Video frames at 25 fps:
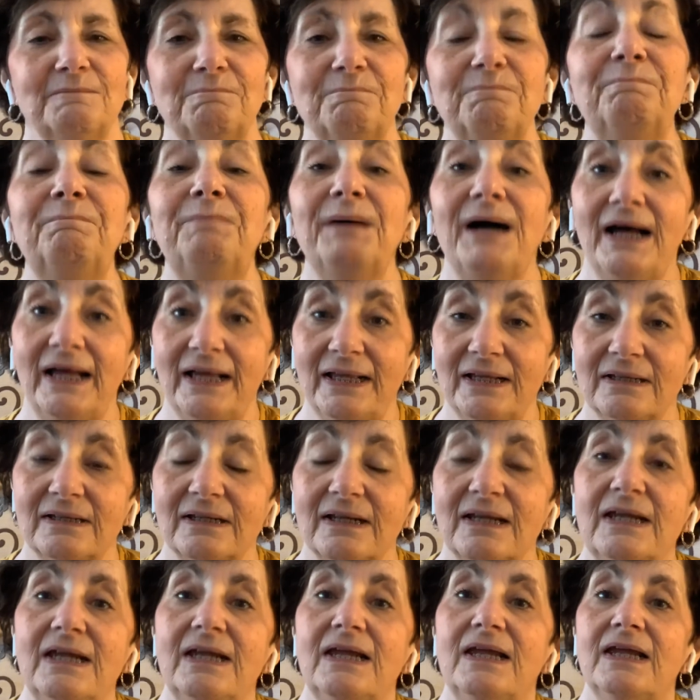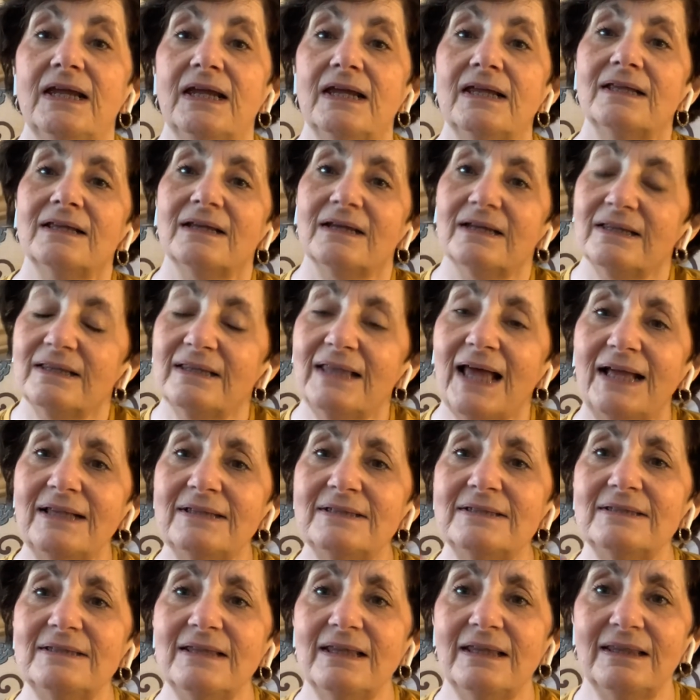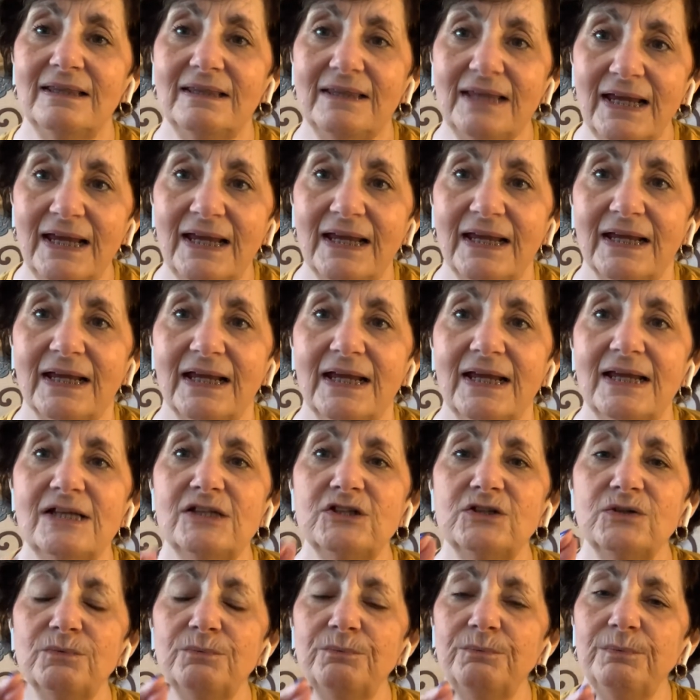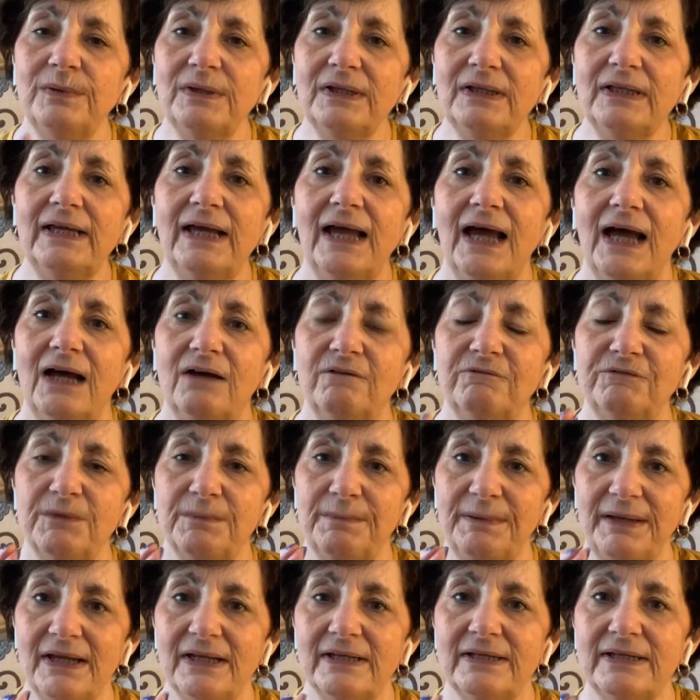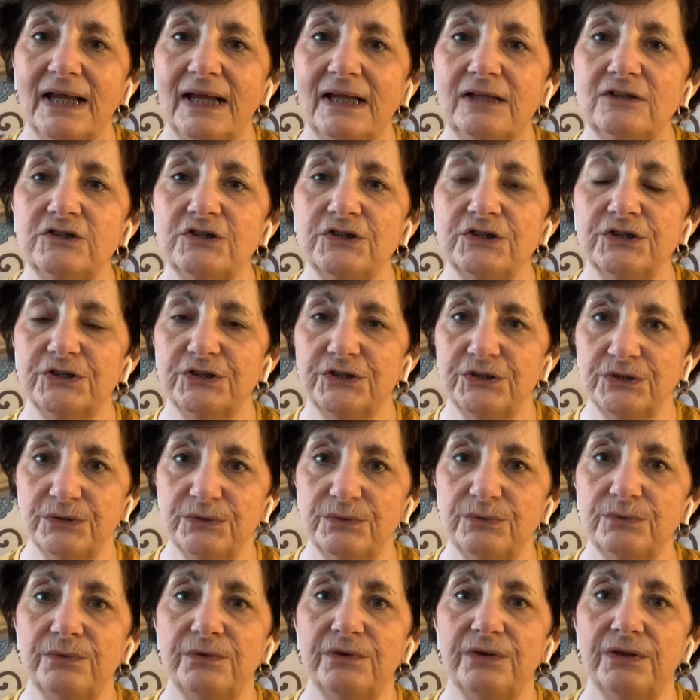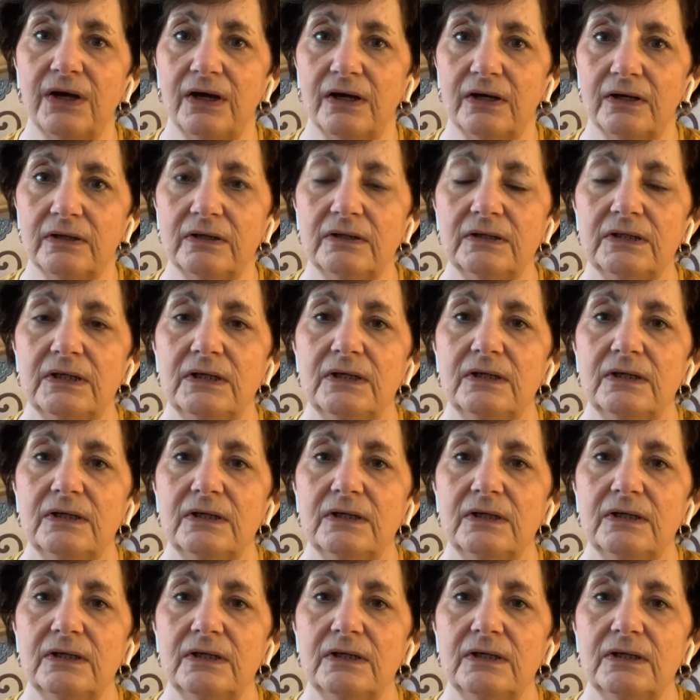But that's the thing, is you really have to pay attention to